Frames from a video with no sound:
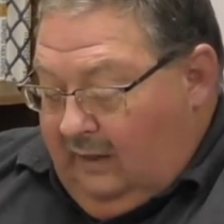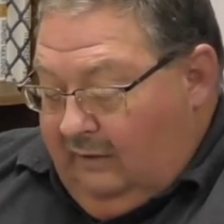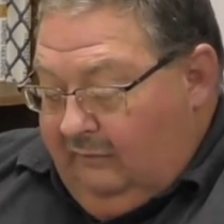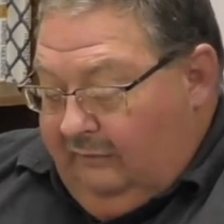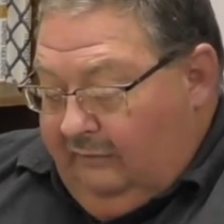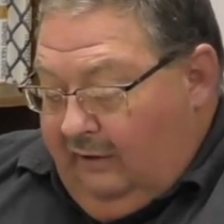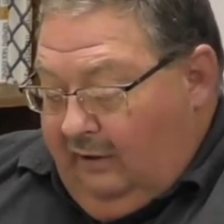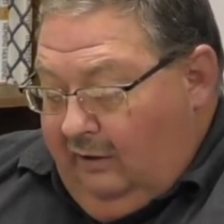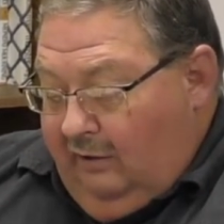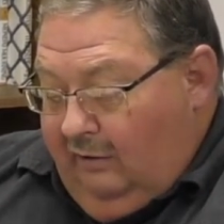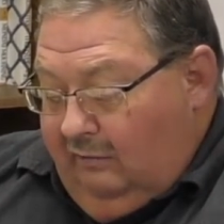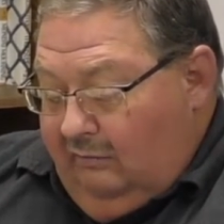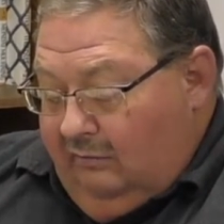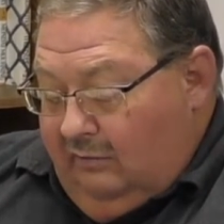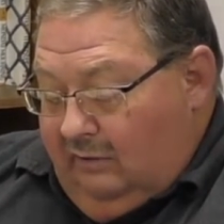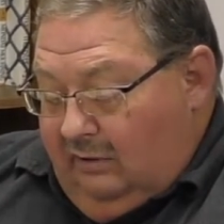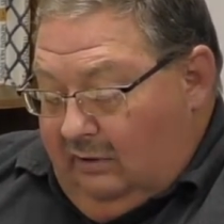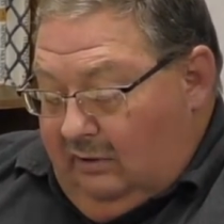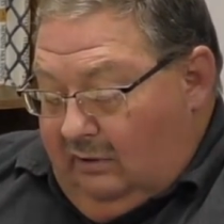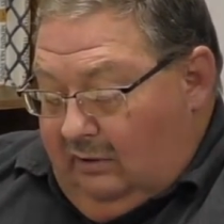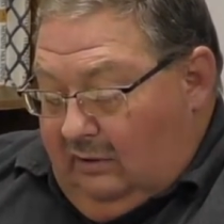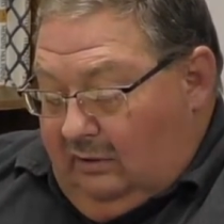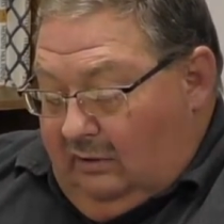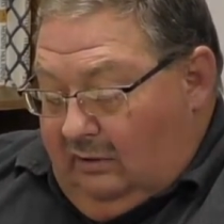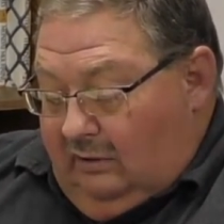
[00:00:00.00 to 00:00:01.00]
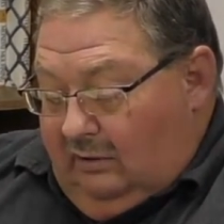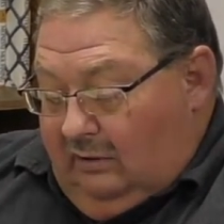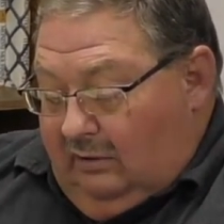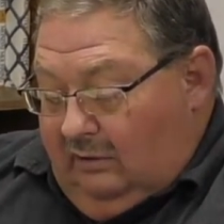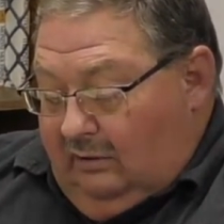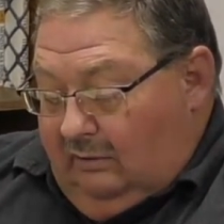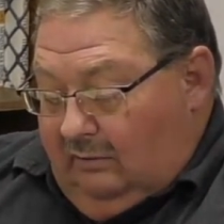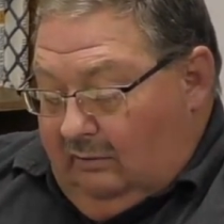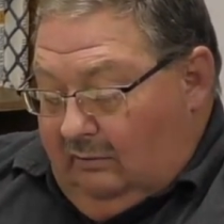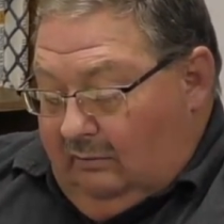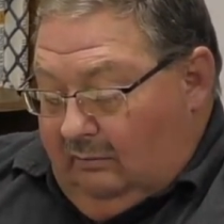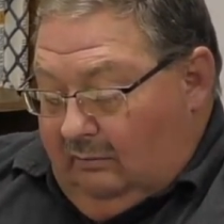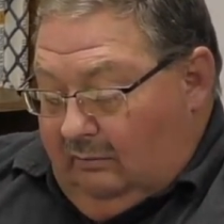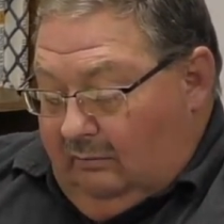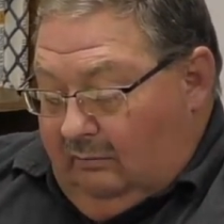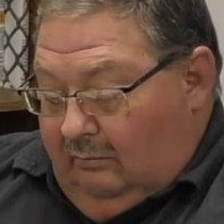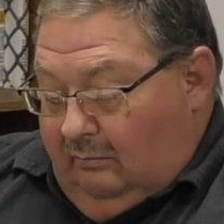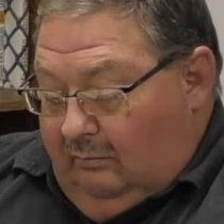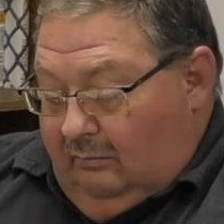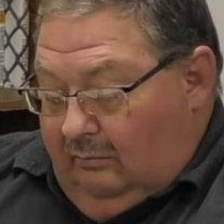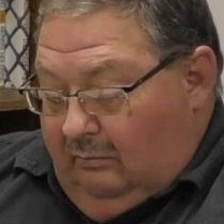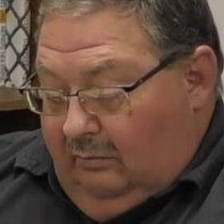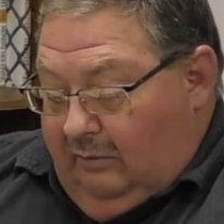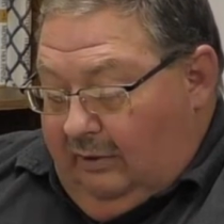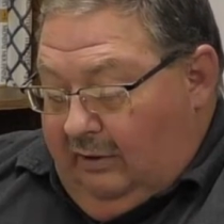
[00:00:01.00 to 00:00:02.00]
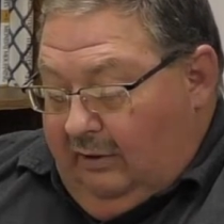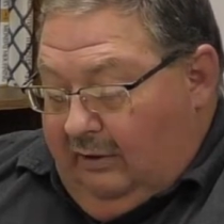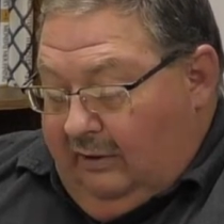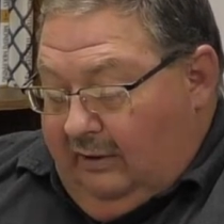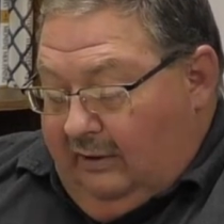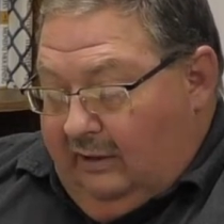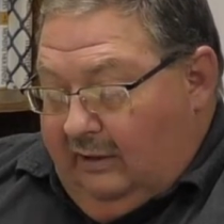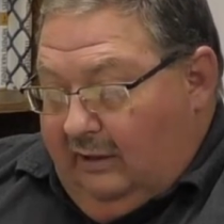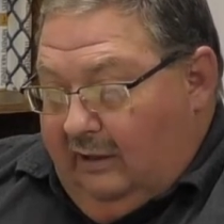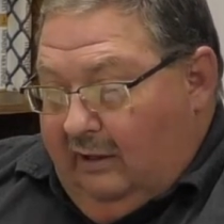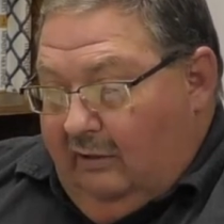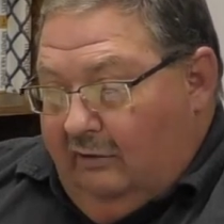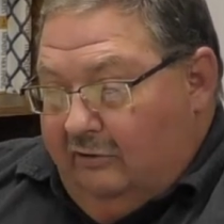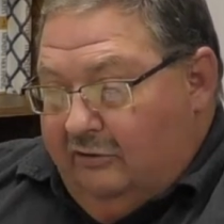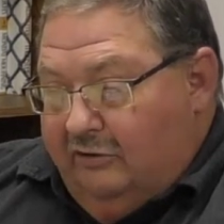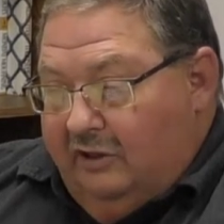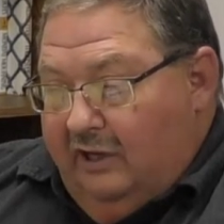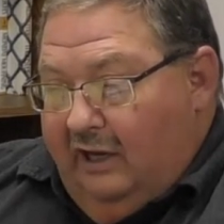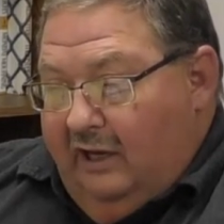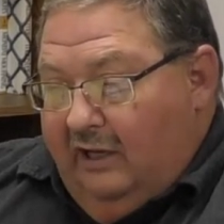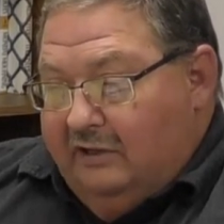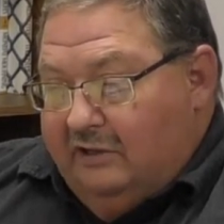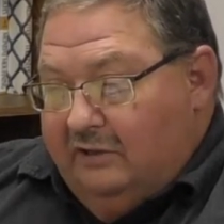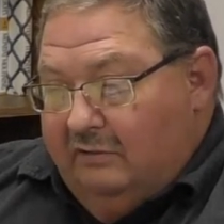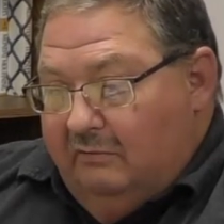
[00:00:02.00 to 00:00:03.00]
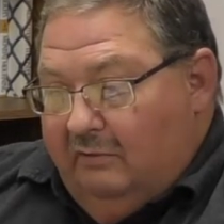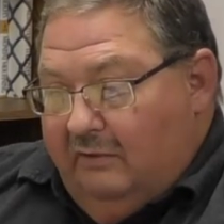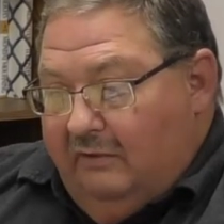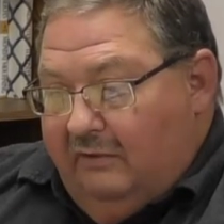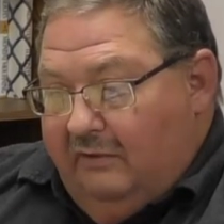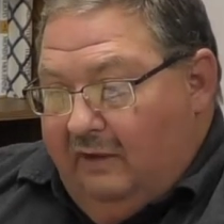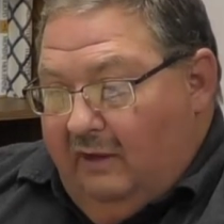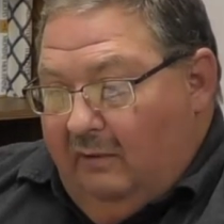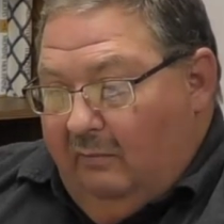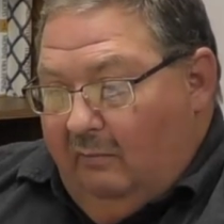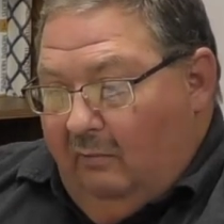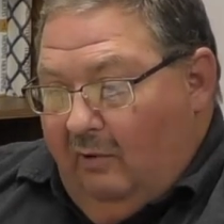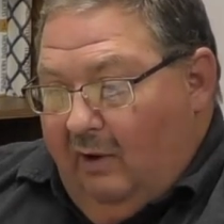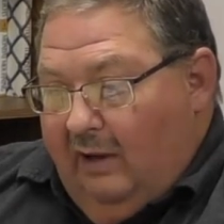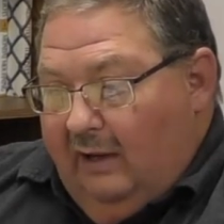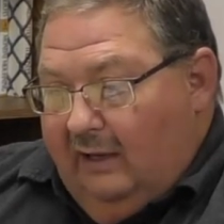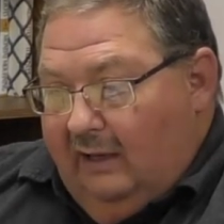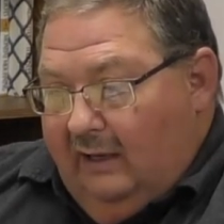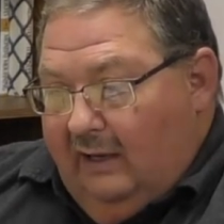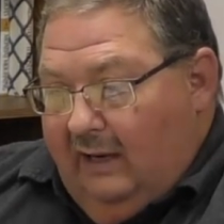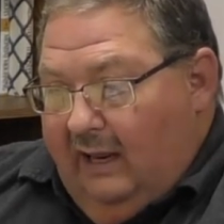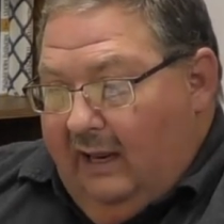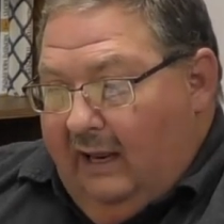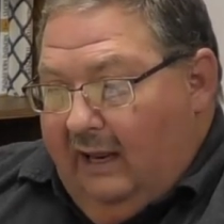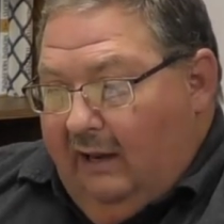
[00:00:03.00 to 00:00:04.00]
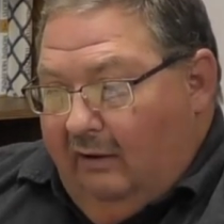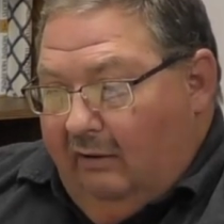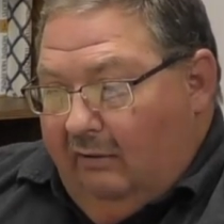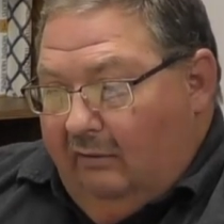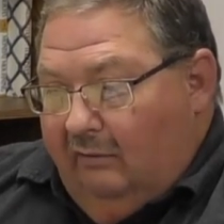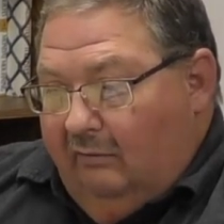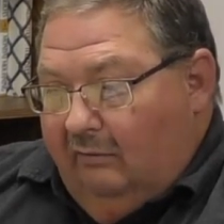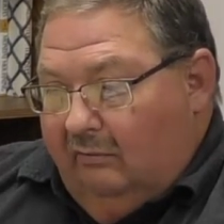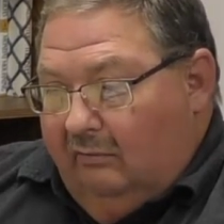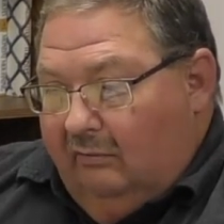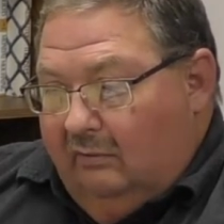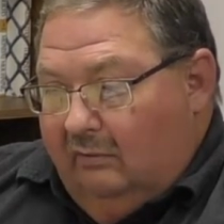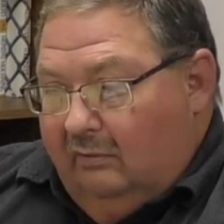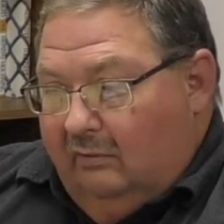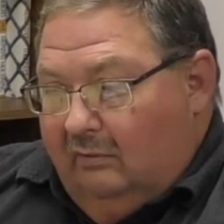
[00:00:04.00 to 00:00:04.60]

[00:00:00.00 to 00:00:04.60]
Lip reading: So we're in negotiation with them right now.